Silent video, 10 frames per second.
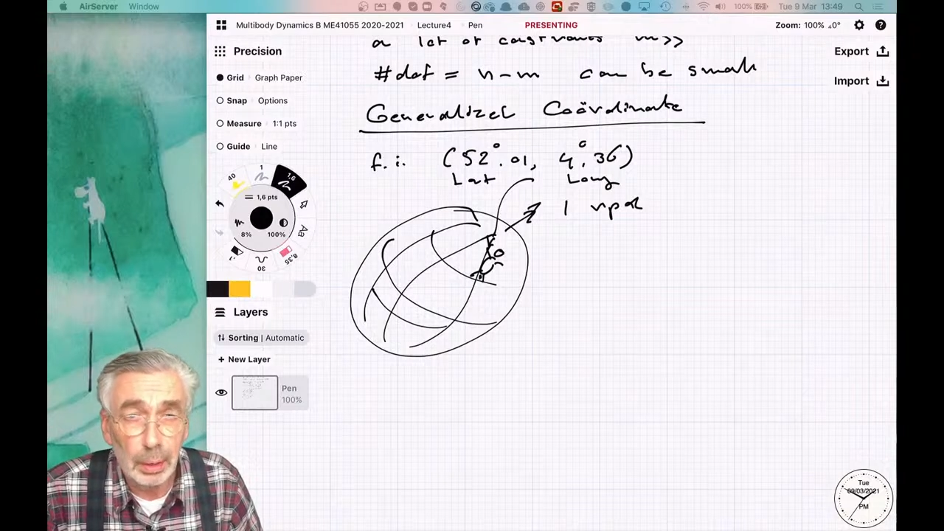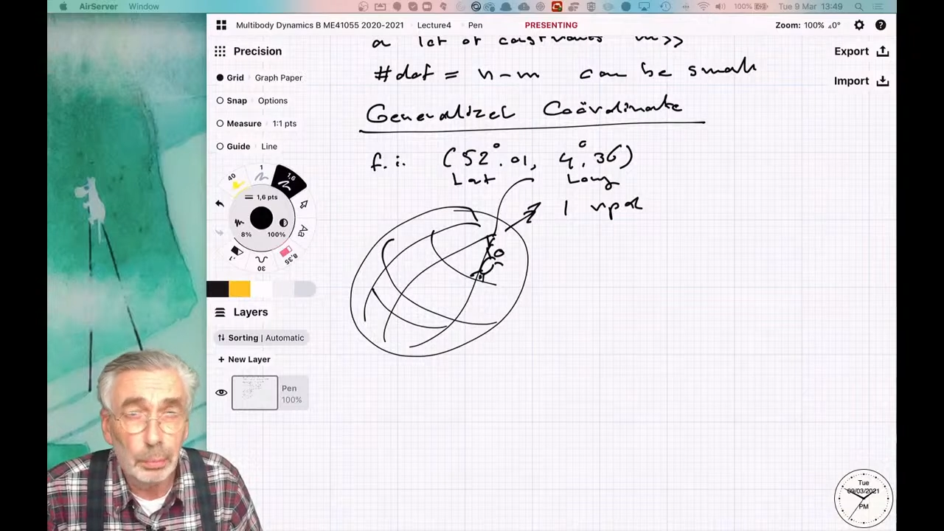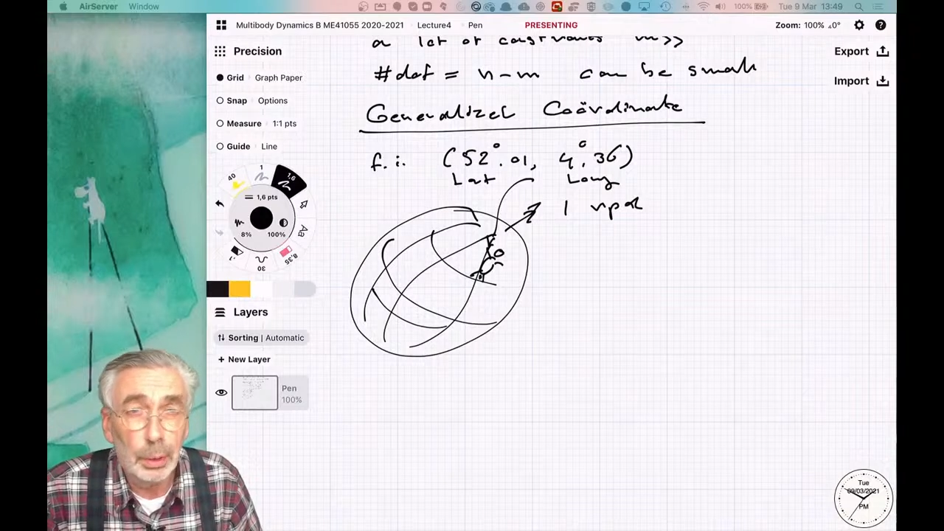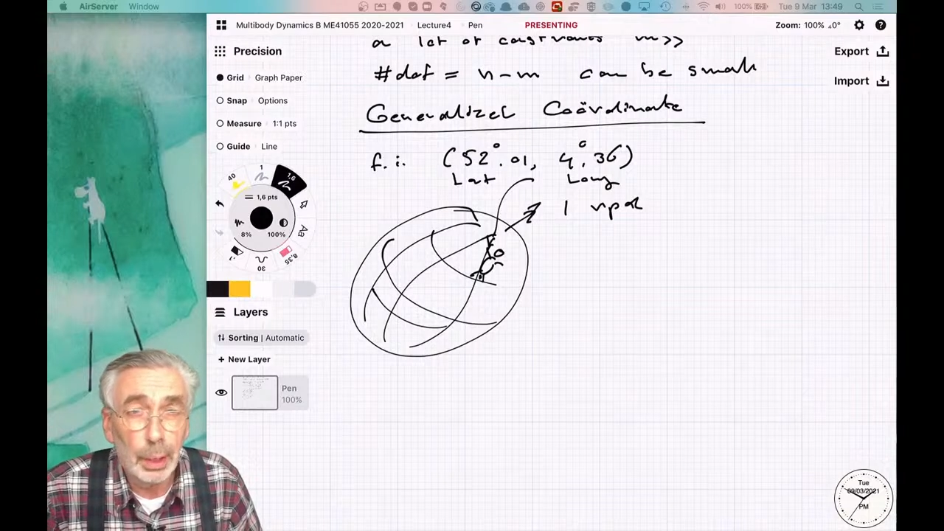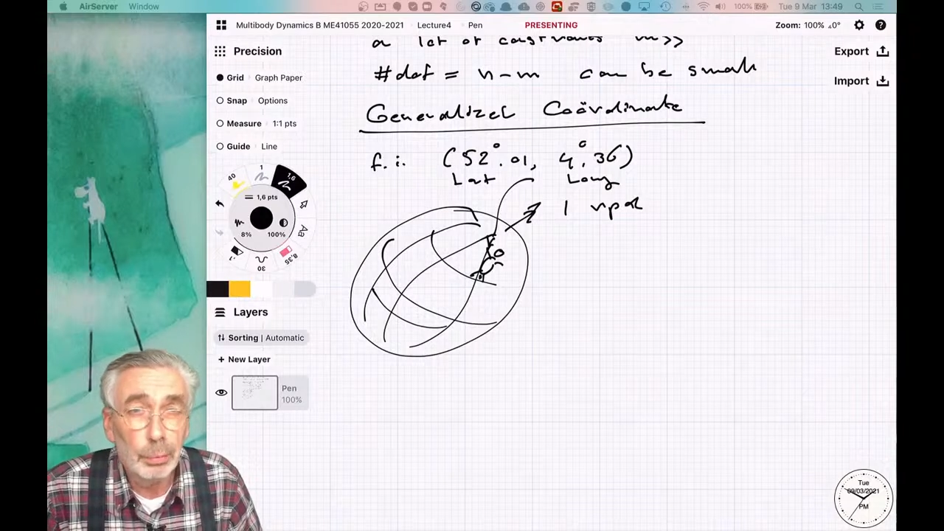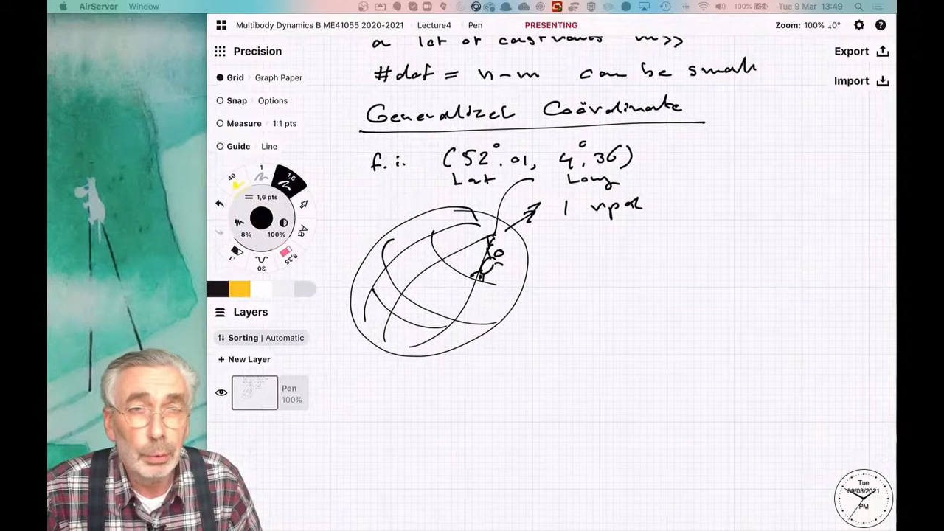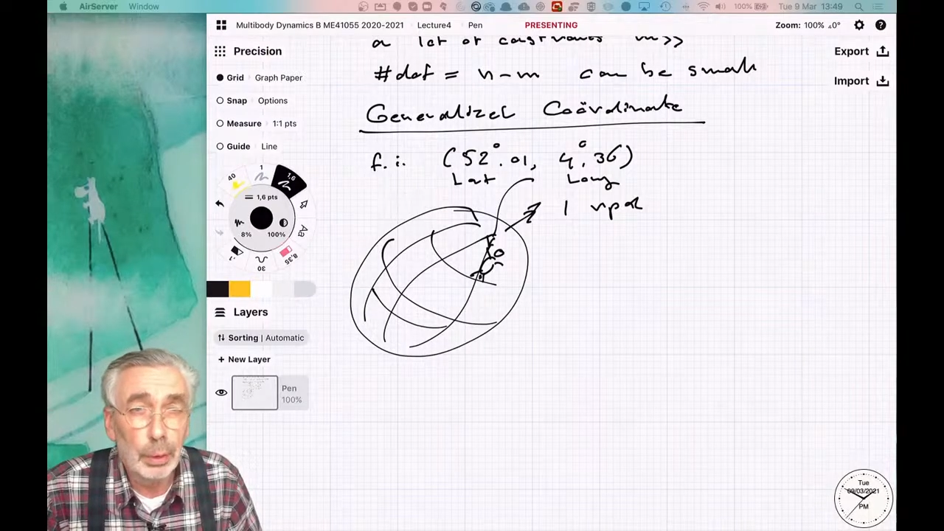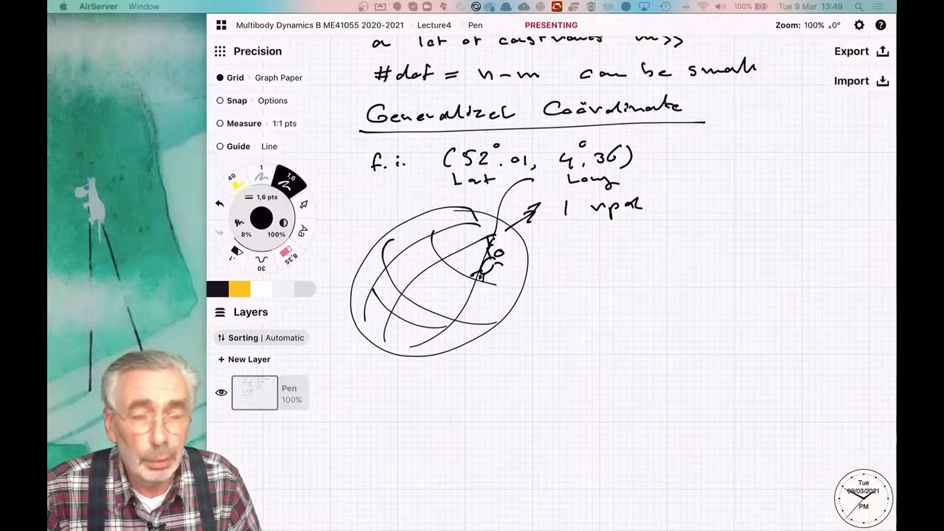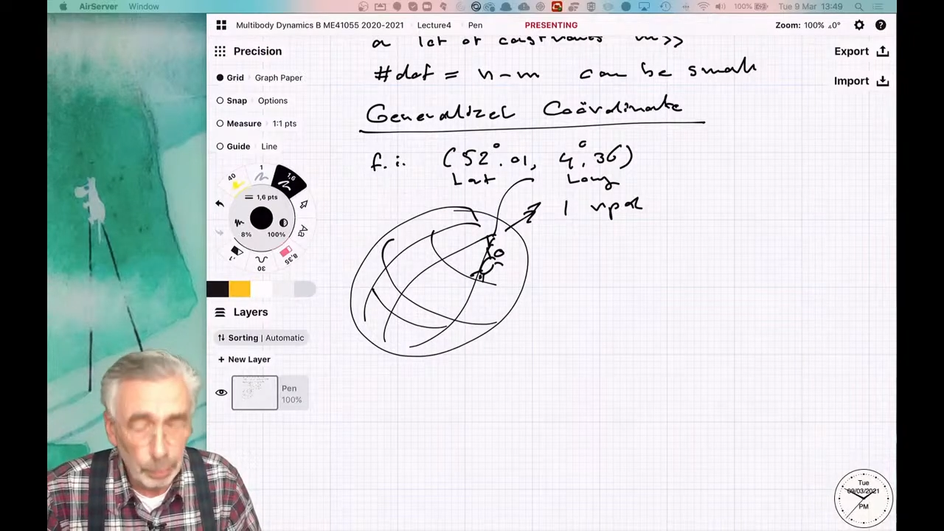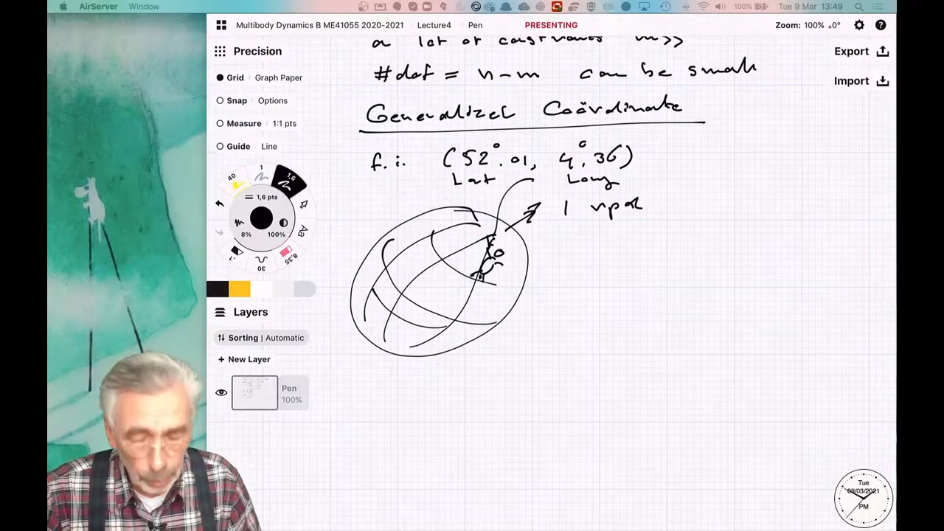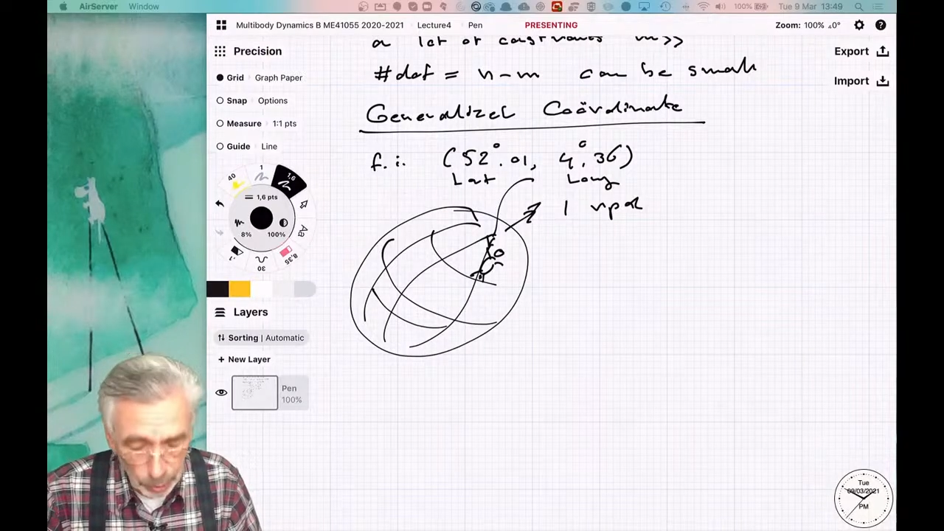that we have to live on